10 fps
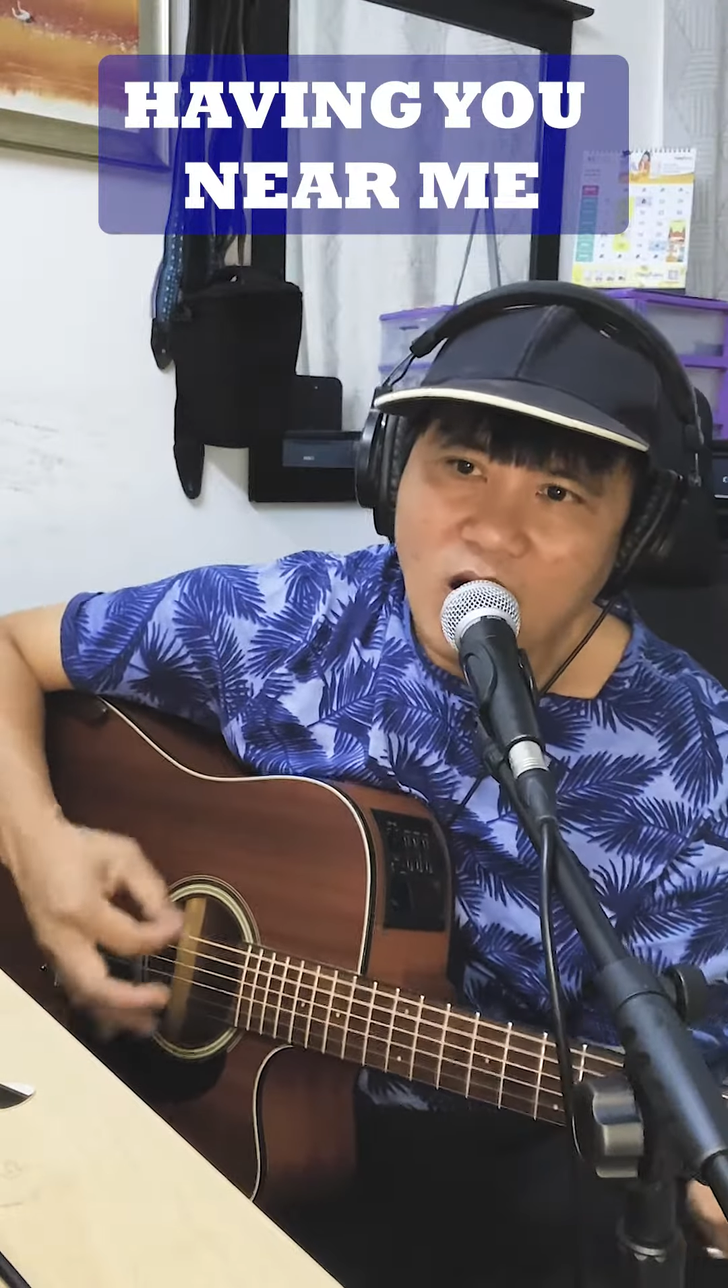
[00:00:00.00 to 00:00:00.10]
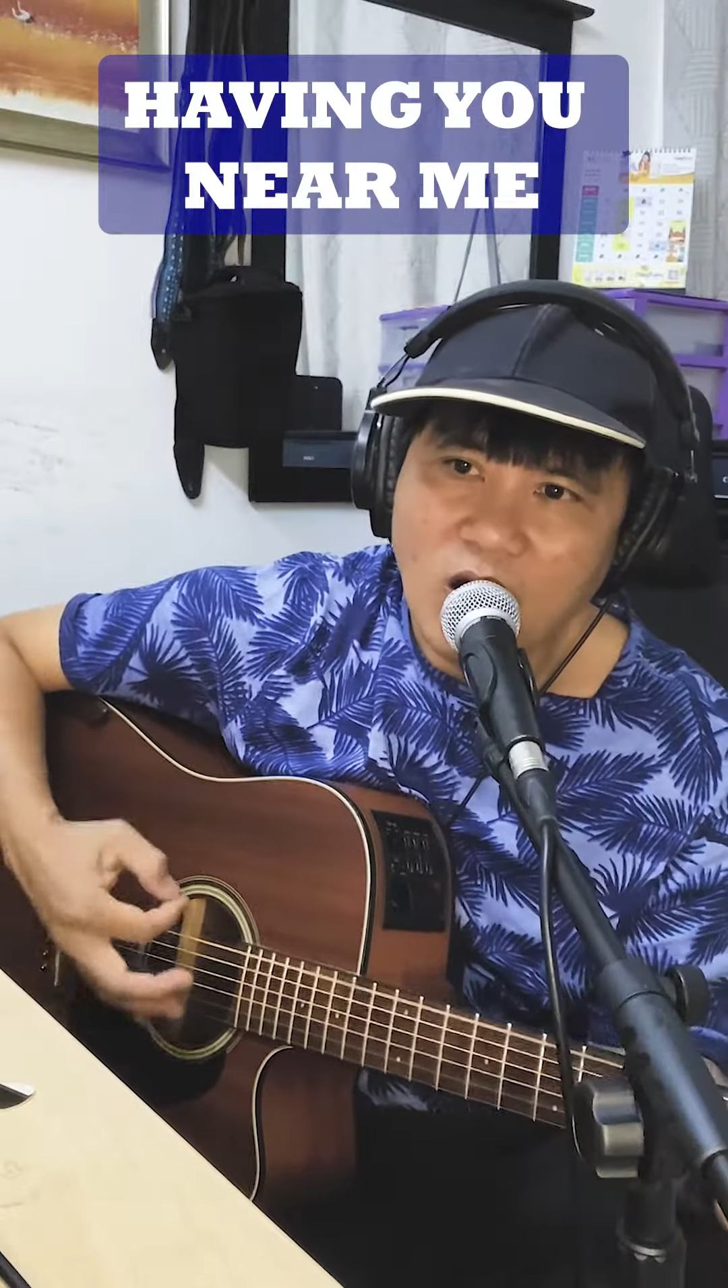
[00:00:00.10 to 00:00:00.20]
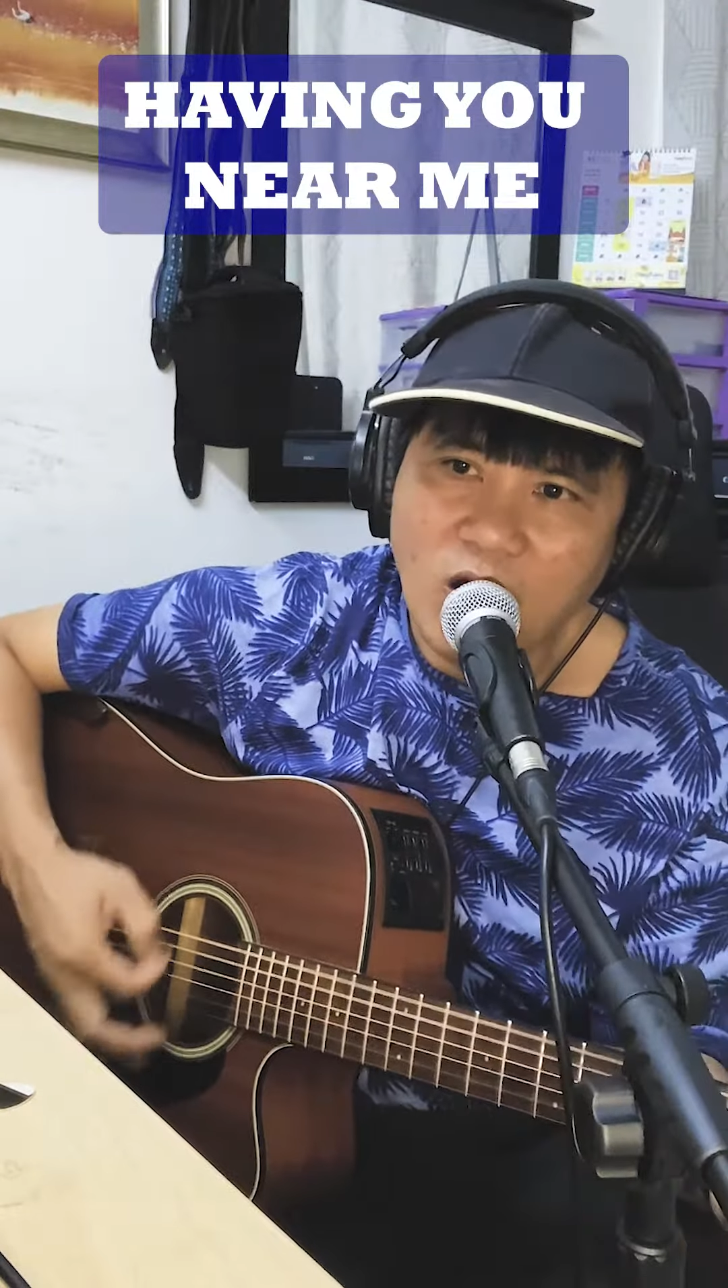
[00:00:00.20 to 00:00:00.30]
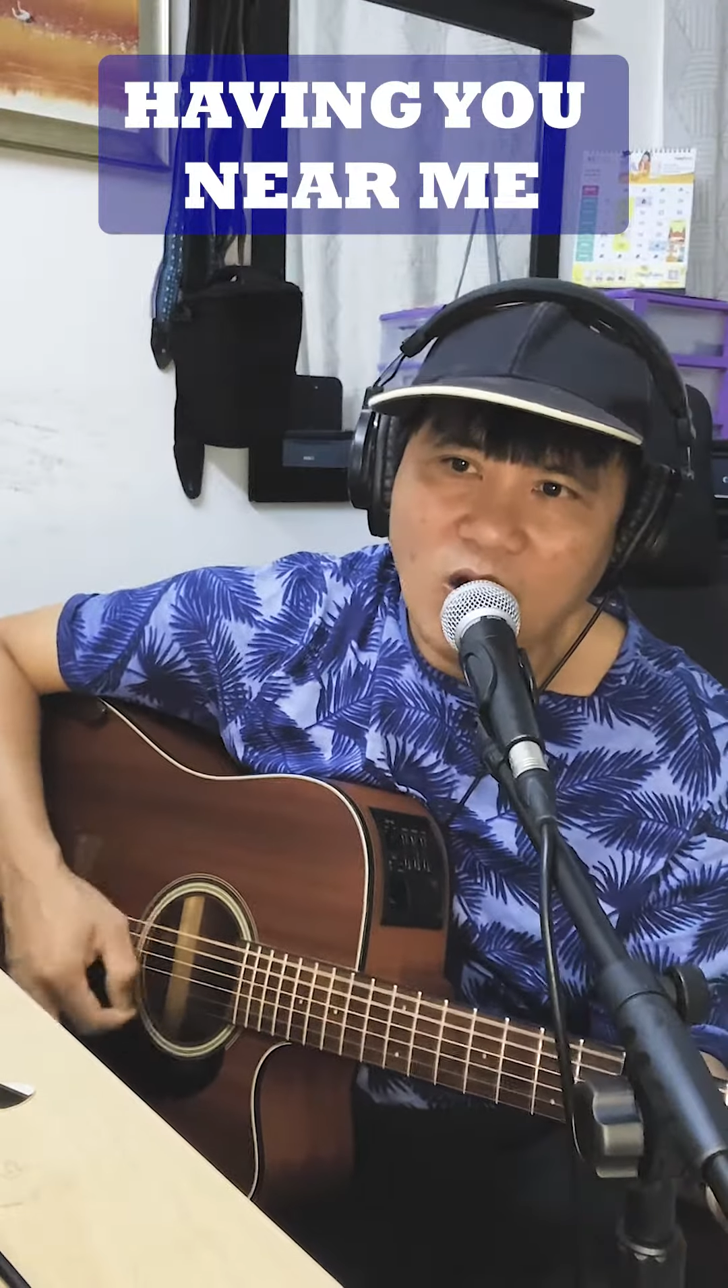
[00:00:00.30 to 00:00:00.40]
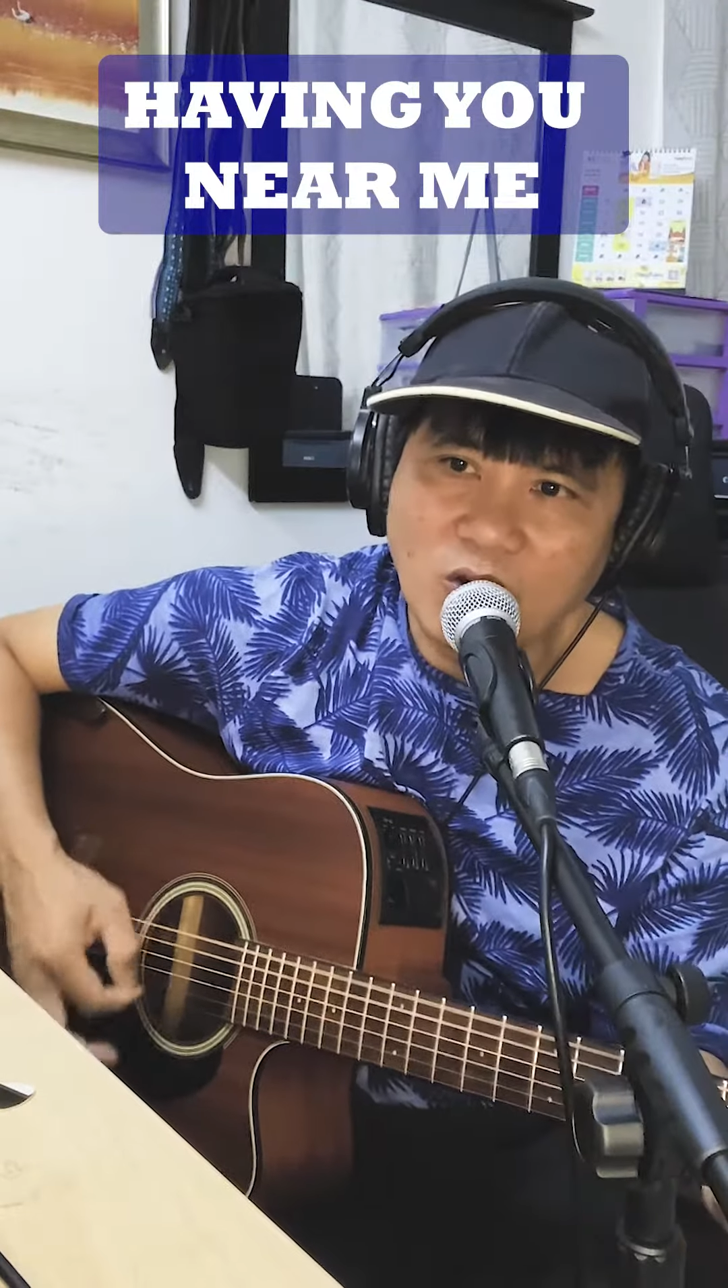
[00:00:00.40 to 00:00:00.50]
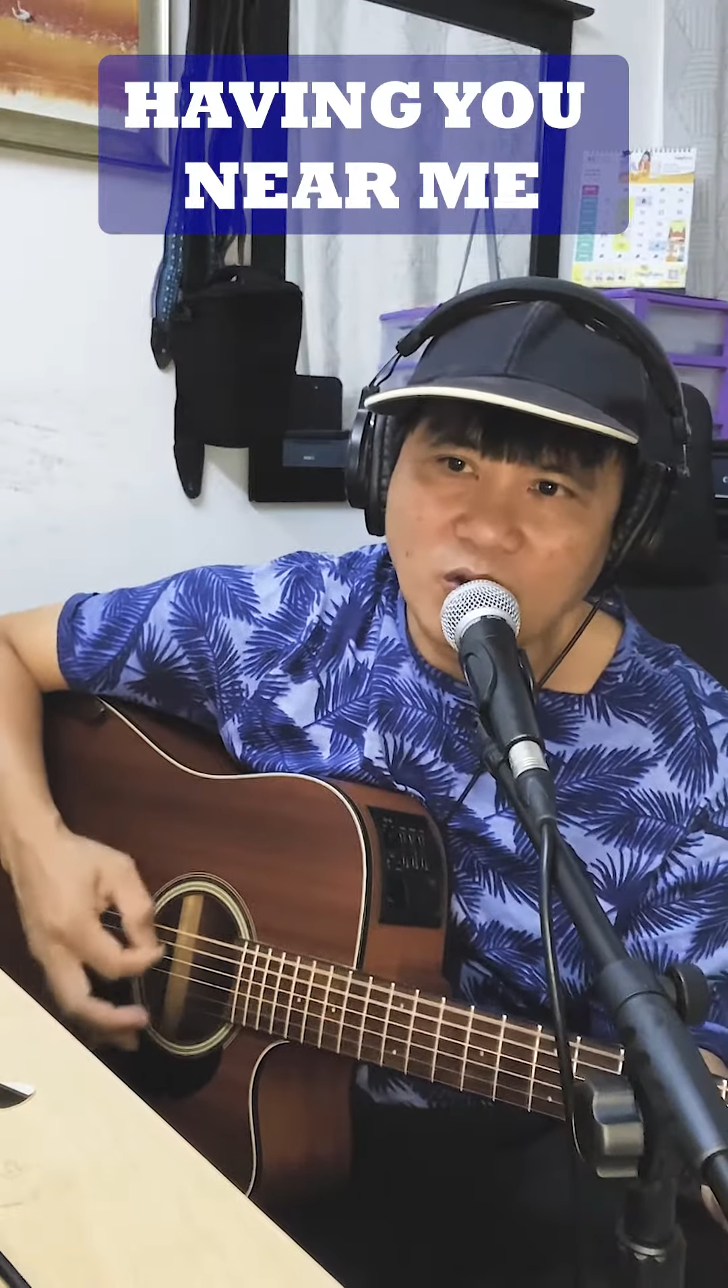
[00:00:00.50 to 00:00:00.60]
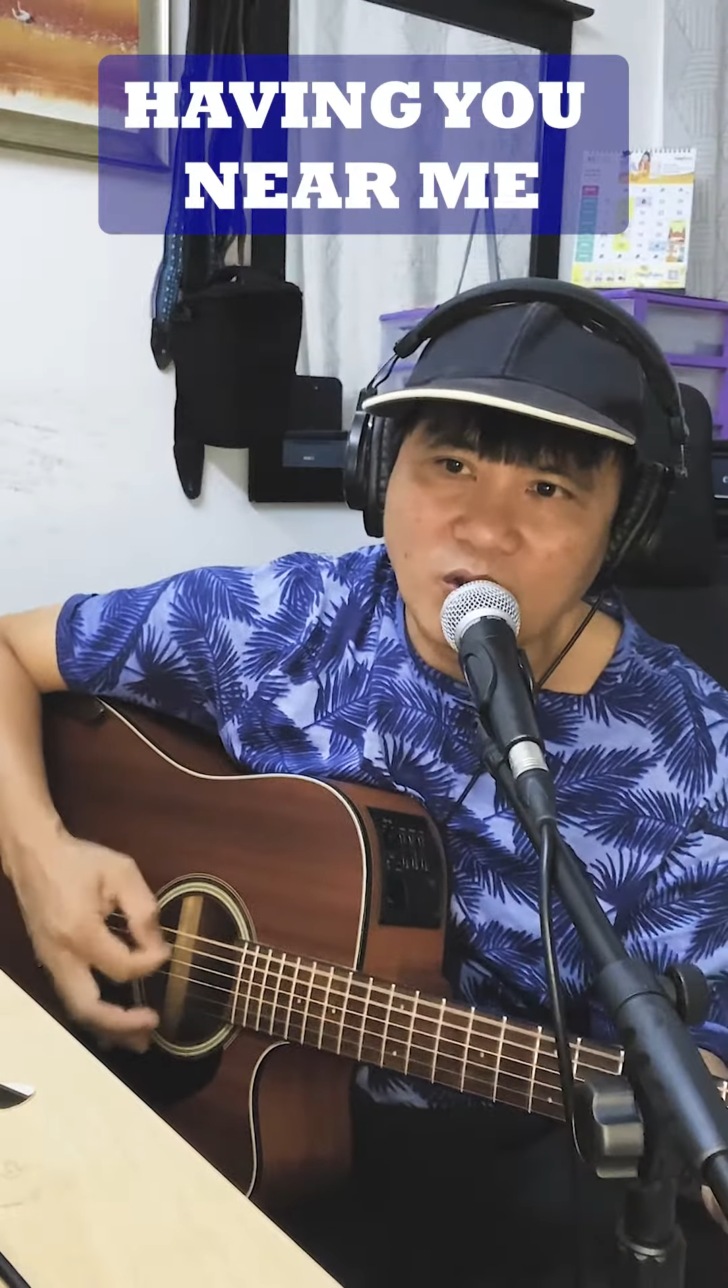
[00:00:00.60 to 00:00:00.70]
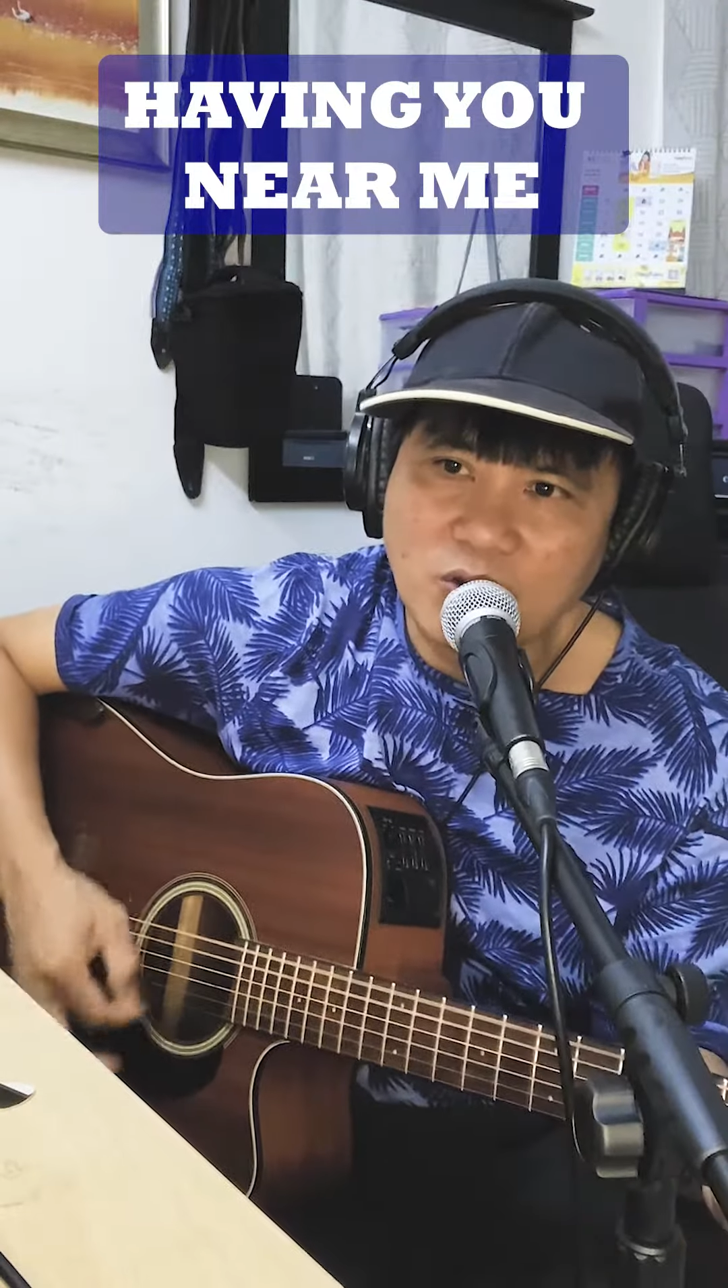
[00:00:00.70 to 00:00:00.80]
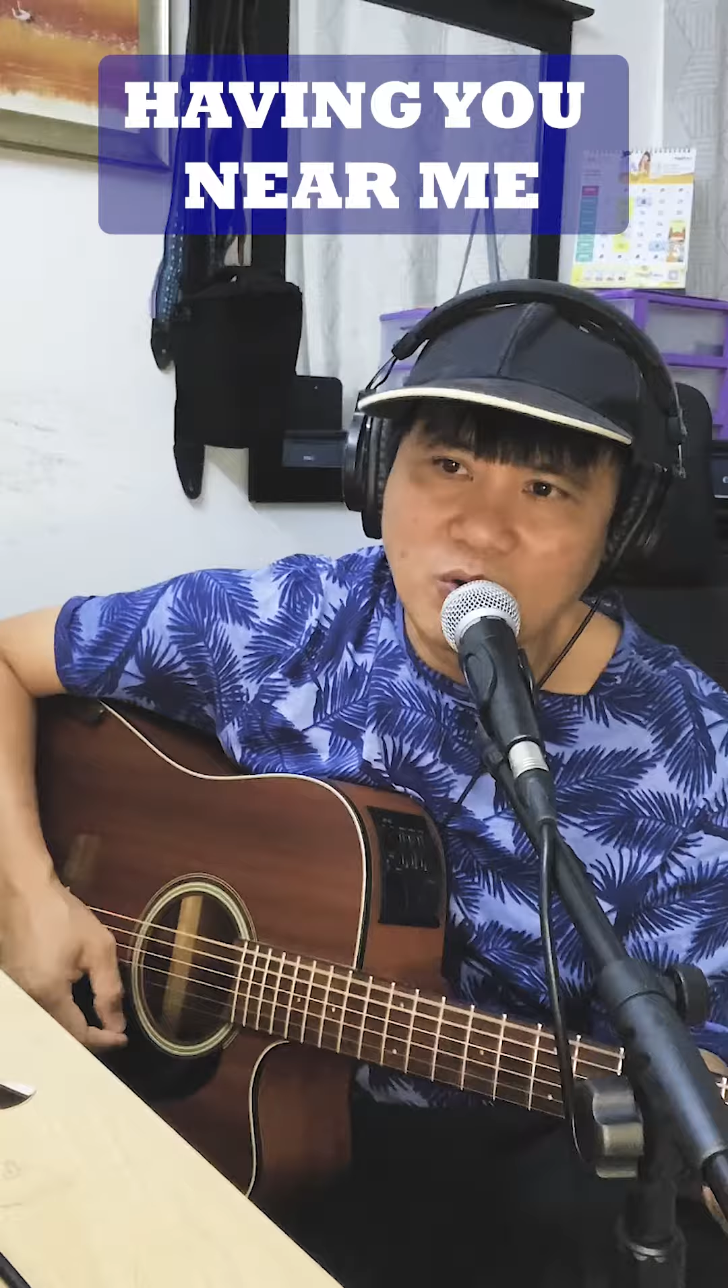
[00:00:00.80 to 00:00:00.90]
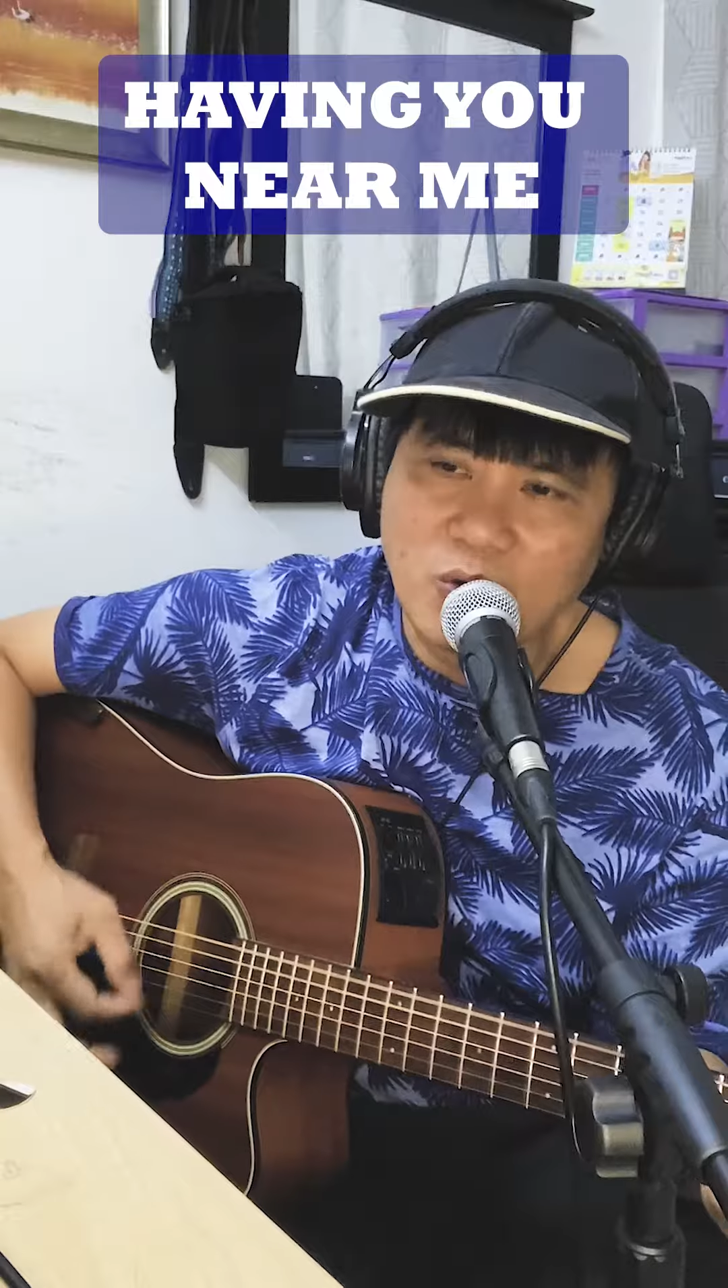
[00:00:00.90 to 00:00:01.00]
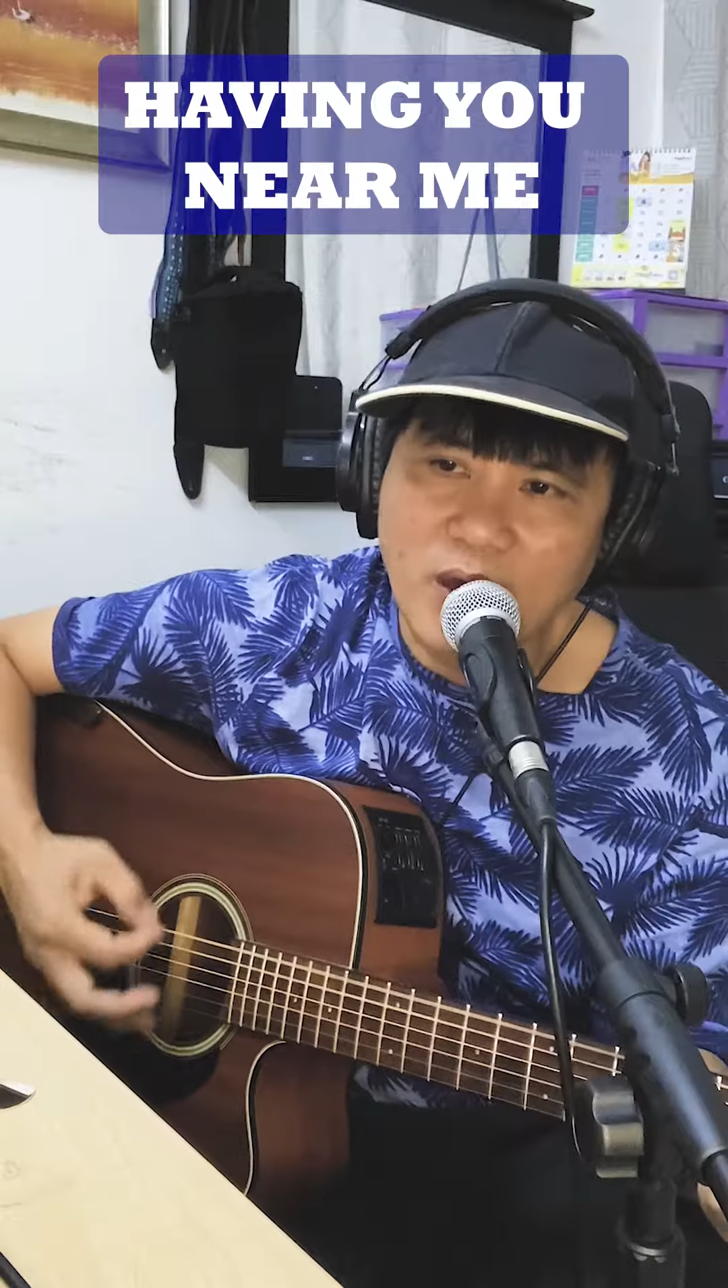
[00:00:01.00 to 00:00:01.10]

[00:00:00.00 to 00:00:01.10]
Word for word: Holding you